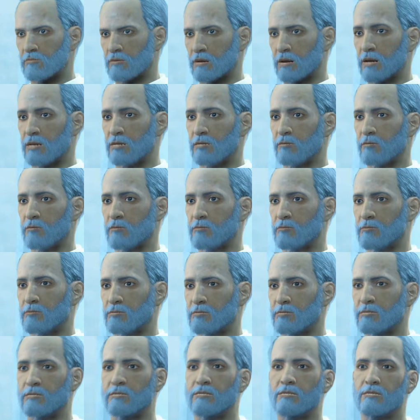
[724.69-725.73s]
I know.
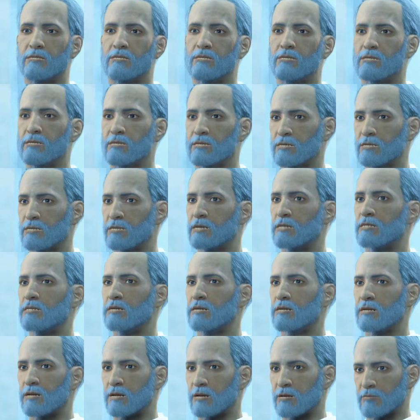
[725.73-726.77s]
And
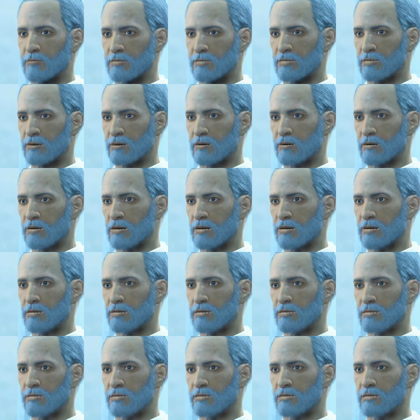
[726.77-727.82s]
I am sorry.
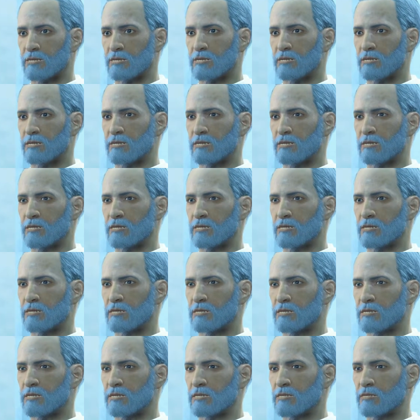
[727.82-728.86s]

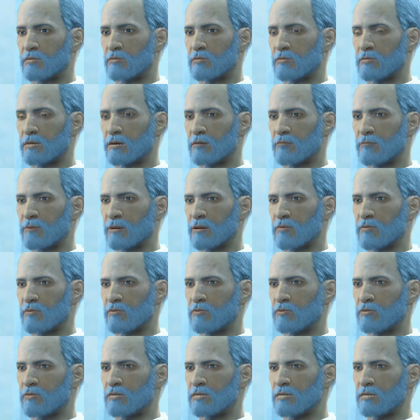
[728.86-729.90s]
You have been
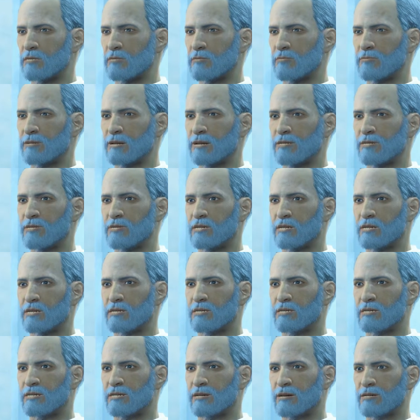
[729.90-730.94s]
through so much
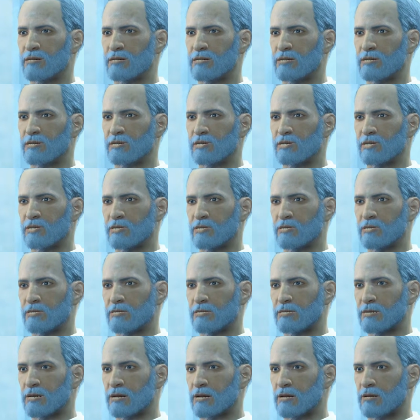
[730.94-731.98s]
in such a
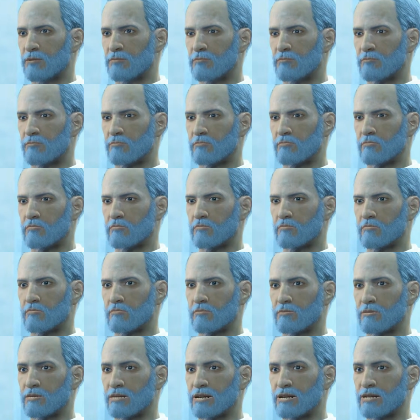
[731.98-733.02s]
short time.
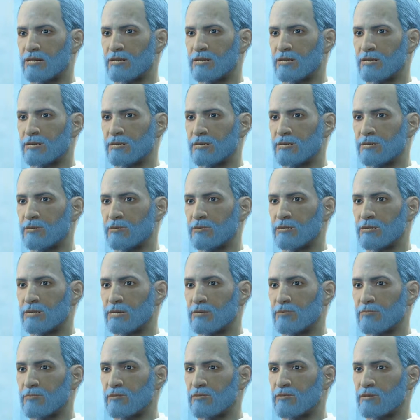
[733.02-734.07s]
The Institute
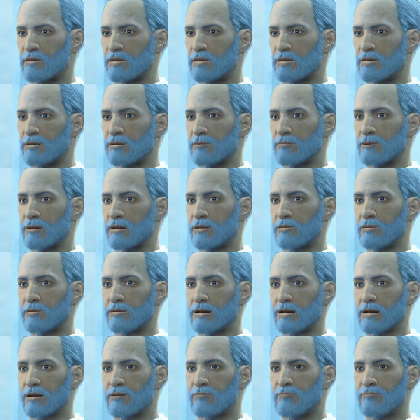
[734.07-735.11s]
can provide a better
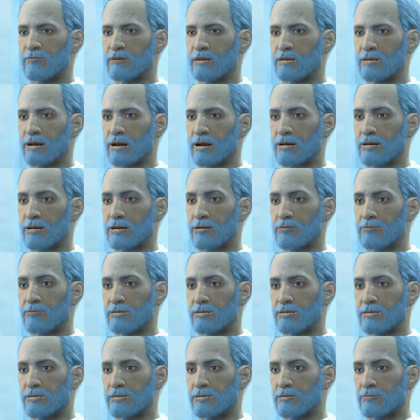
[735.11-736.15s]
life than
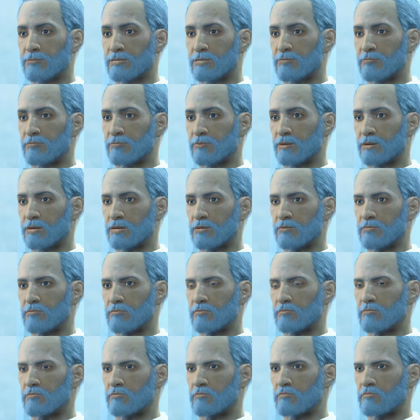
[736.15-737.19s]
anything above ground.
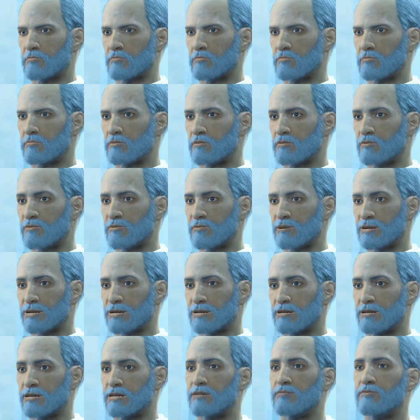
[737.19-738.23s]
You've
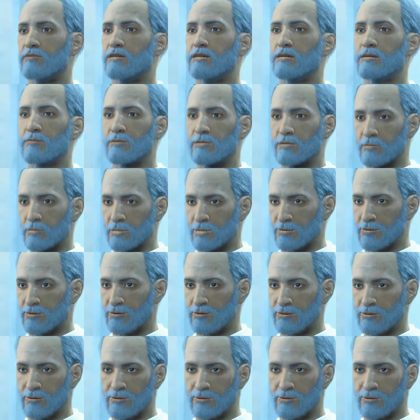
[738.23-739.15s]
been in the Commonwealth.